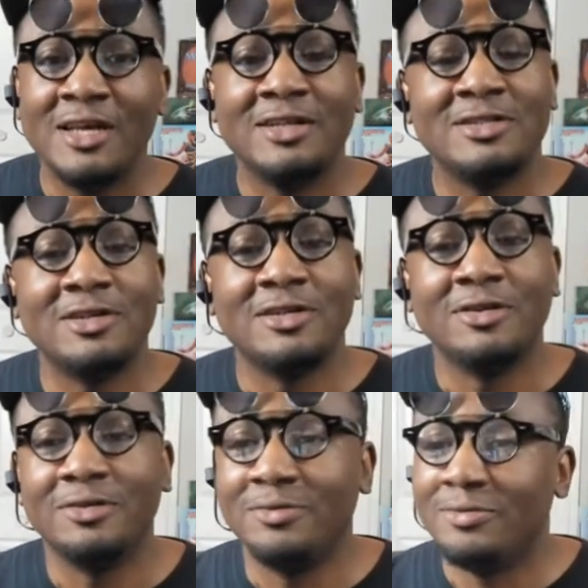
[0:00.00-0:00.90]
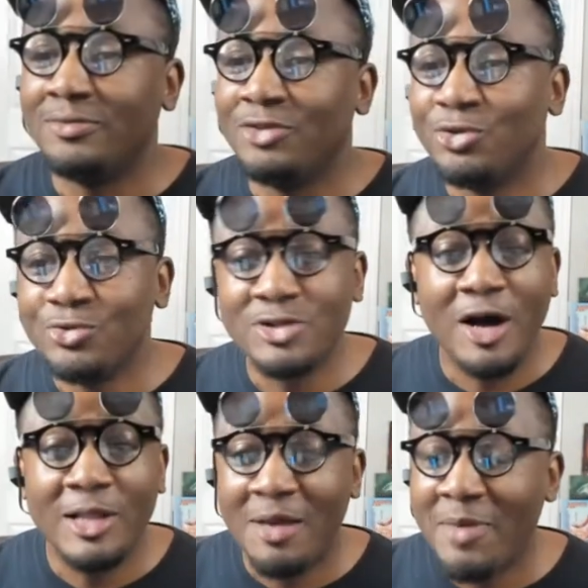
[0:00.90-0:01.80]
to use
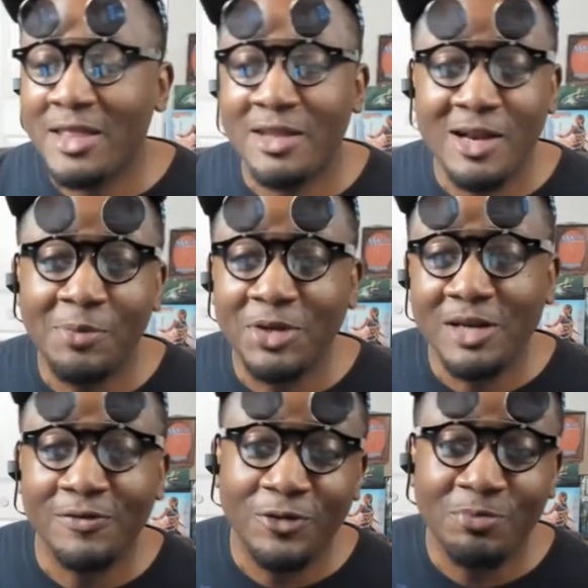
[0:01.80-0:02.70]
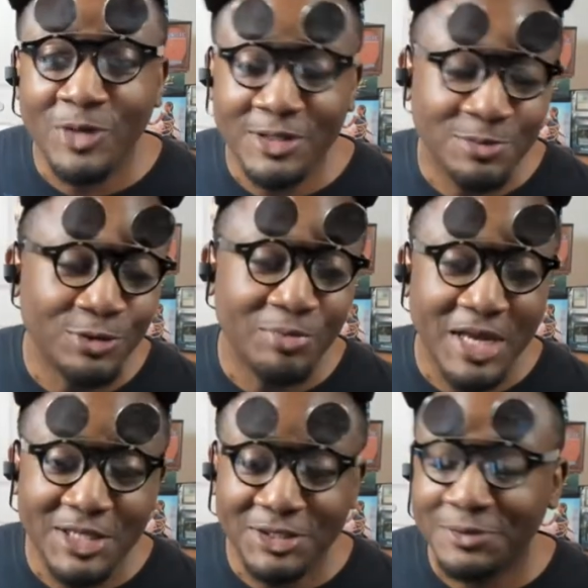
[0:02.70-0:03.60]
all that mana that I'm getting from Nyxbloom
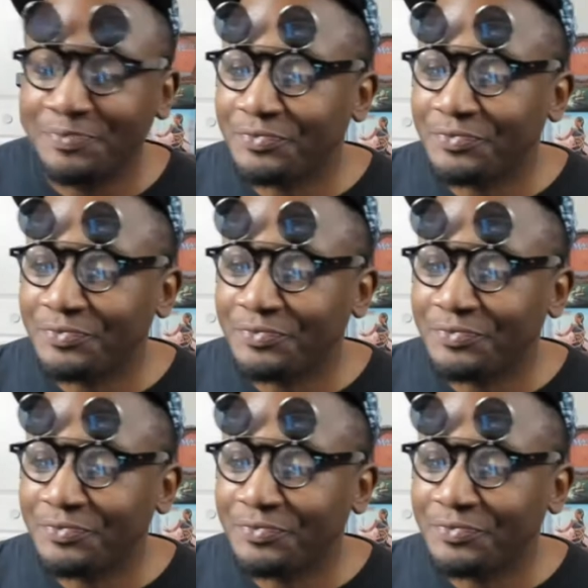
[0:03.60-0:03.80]
Ancient